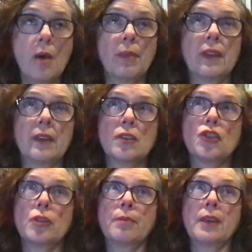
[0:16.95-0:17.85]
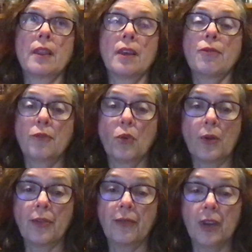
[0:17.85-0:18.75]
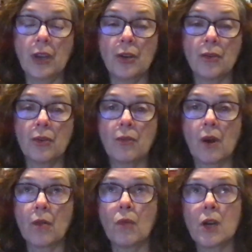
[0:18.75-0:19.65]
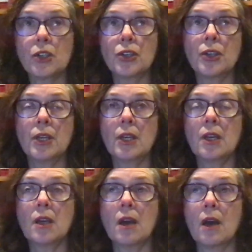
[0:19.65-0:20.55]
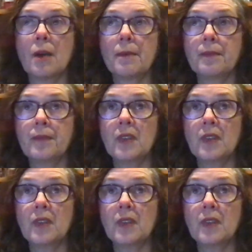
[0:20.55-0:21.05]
but this should be the fourth video you are watching um,